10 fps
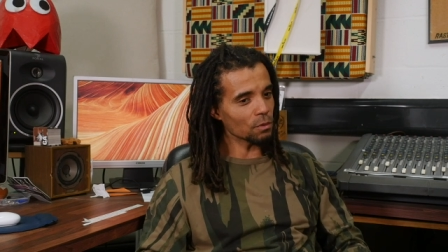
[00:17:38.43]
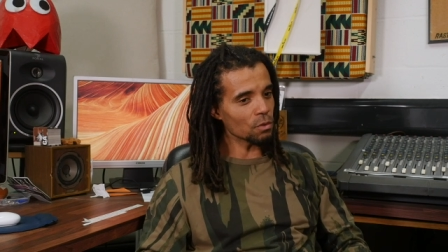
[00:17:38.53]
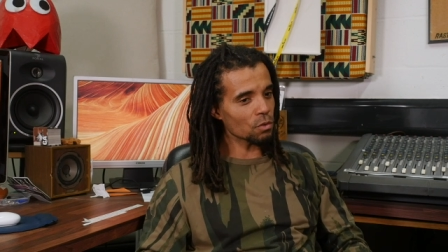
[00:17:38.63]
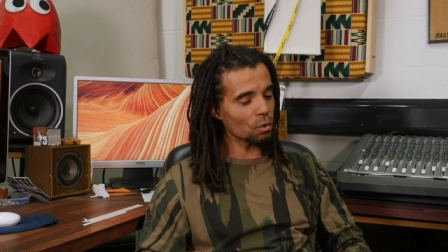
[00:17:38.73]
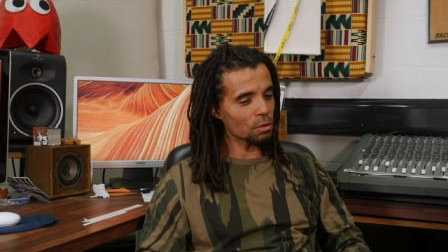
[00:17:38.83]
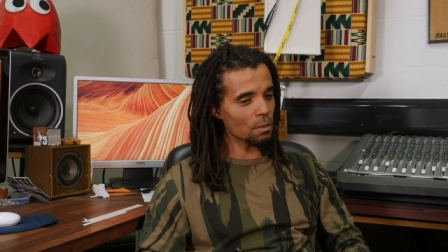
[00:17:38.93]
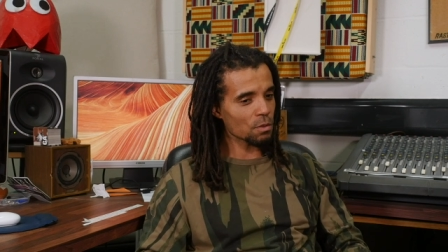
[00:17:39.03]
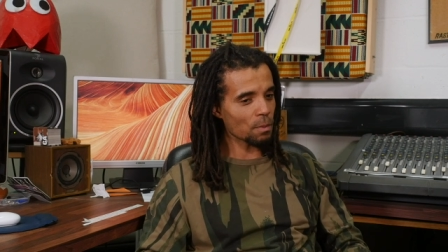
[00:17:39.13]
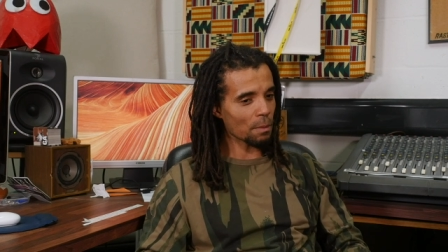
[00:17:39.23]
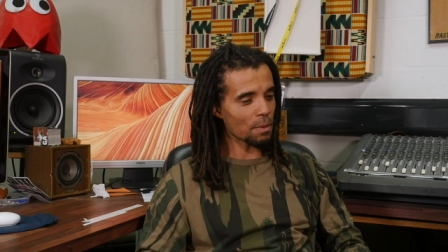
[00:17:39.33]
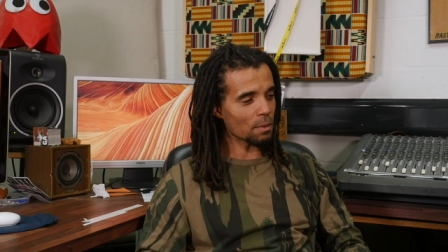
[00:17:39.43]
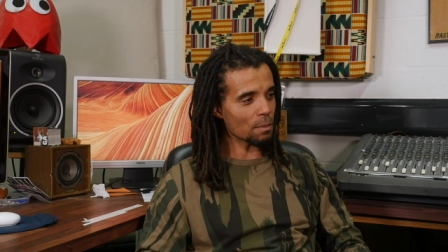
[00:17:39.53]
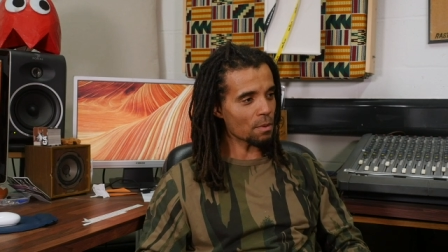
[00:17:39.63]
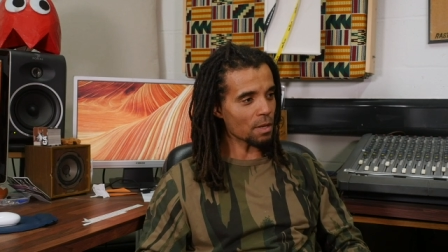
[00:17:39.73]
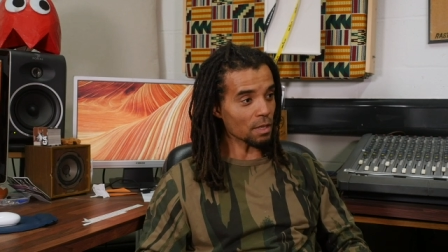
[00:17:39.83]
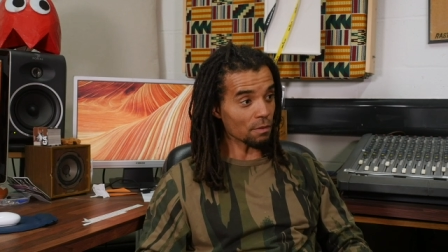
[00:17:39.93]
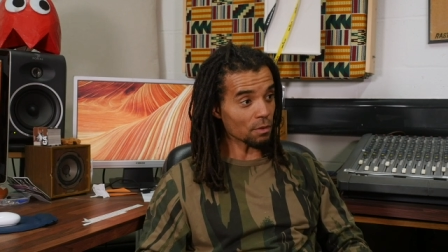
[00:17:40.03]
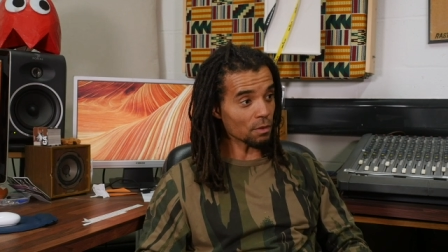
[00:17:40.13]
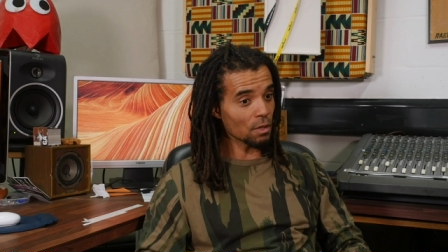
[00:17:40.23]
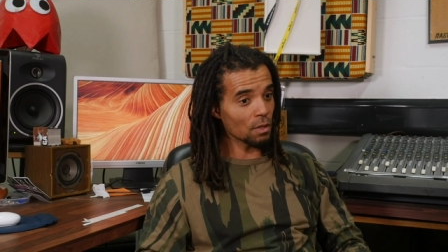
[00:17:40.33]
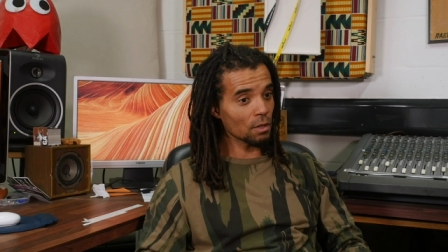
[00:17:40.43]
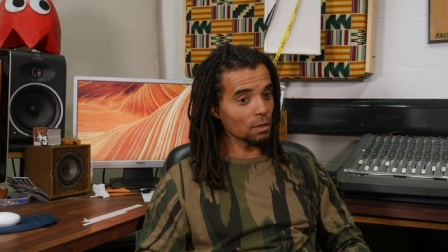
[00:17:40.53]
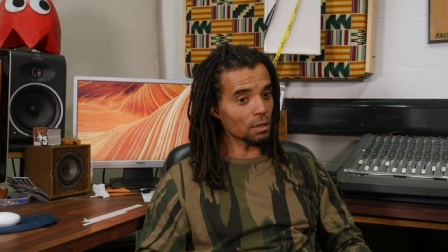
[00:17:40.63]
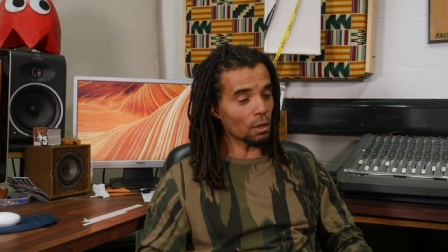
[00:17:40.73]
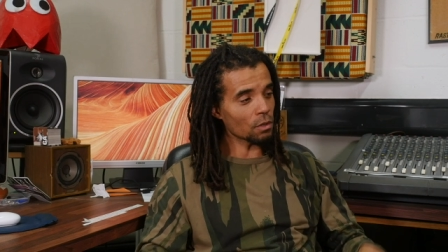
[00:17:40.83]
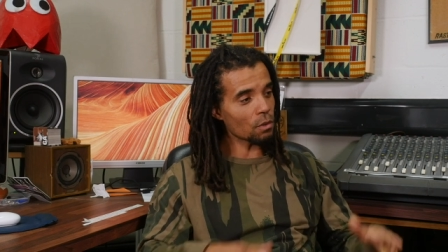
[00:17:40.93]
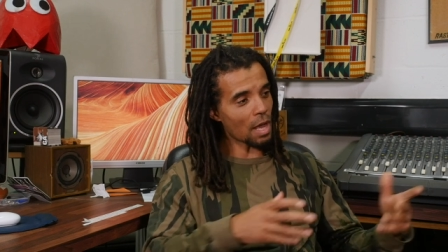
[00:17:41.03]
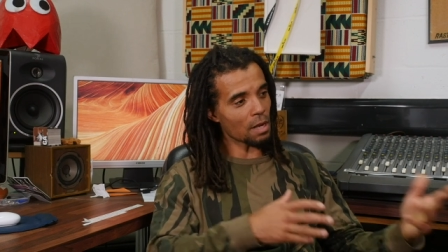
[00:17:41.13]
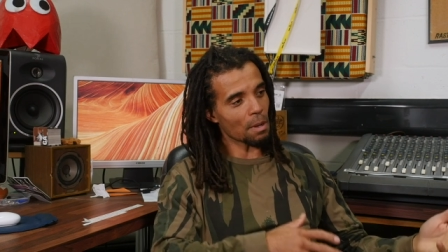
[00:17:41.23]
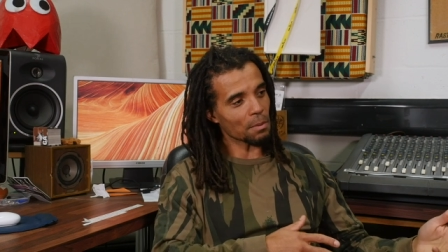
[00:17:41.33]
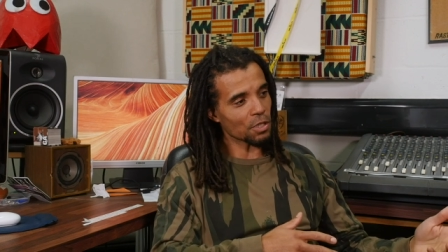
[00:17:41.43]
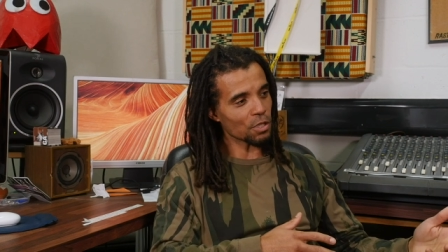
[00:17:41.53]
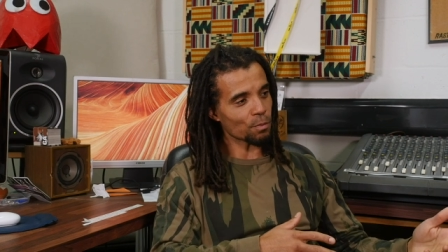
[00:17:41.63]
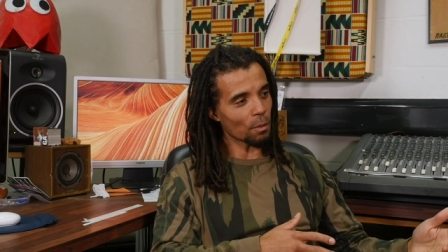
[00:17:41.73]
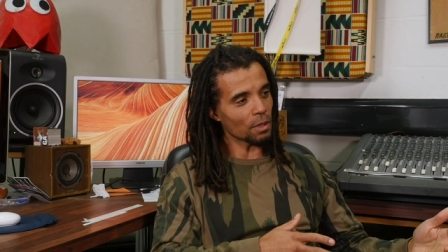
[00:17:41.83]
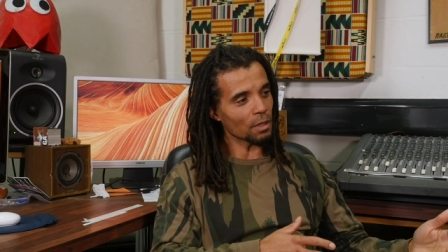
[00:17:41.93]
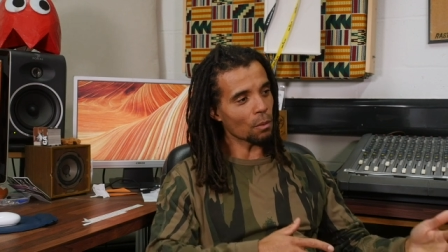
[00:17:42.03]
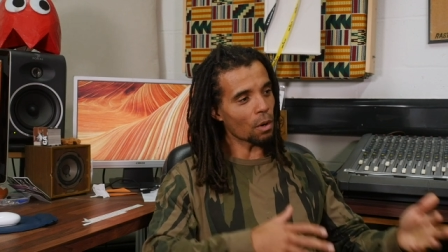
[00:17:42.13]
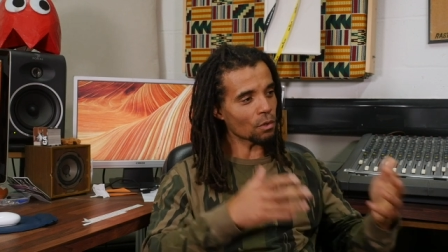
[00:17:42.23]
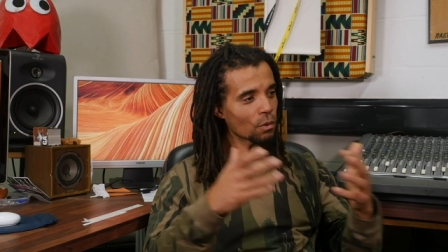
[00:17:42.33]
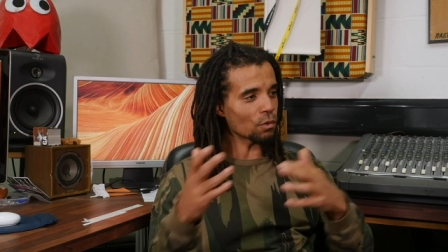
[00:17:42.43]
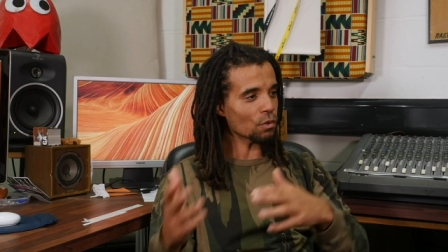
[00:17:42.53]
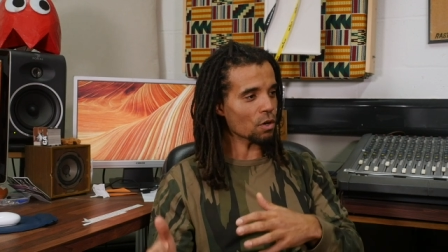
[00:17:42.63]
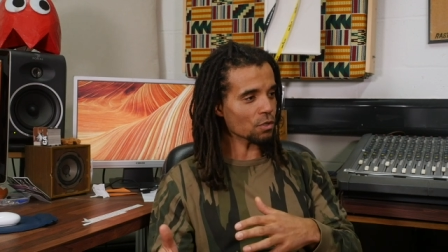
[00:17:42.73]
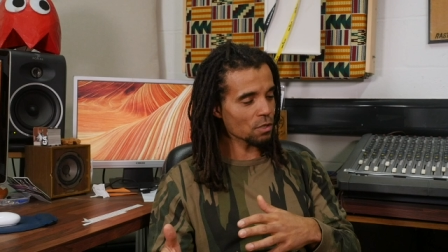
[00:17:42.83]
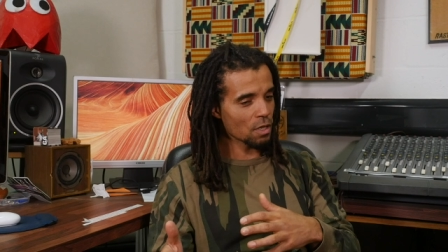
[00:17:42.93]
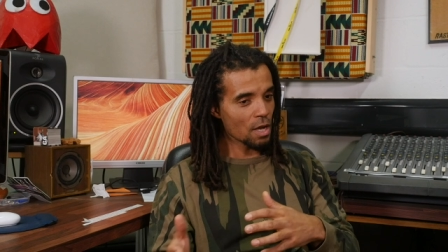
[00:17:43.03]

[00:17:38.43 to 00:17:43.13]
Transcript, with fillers: You talk to most black people in Britain even, they'll know the Alabama church bombing. They won't know New Cross.